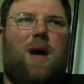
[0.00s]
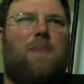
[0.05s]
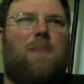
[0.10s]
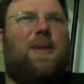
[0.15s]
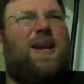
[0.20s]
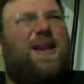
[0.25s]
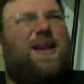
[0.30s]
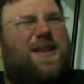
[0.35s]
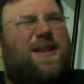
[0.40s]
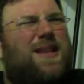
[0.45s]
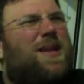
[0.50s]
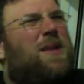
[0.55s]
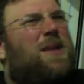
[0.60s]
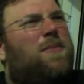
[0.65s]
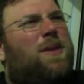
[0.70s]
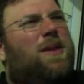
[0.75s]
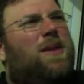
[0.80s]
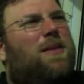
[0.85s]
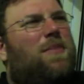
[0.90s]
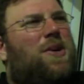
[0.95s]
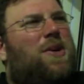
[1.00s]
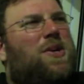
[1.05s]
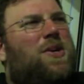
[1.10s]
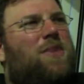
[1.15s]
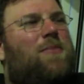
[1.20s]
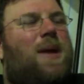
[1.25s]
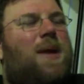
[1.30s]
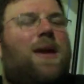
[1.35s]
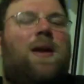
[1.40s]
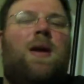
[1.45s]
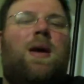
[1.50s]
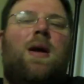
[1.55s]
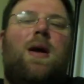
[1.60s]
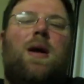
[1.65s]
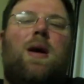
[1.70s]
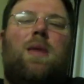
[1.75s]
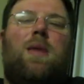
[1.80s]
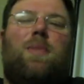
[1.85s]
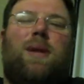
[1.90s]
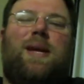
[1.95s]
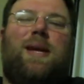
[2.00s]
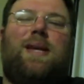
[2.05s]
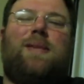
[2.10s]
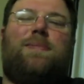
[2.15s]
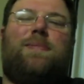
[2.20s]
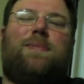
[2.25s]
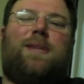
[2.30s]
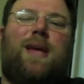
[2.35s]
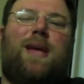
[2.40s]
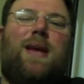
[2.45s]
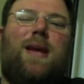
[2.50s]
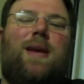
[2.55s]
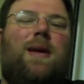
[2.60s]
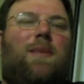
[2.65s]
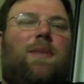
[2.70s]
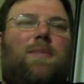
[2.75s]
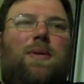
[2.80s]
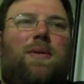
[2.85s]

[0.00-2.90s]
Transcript: I mean, it's a little bit the Martian Man, but he's setting up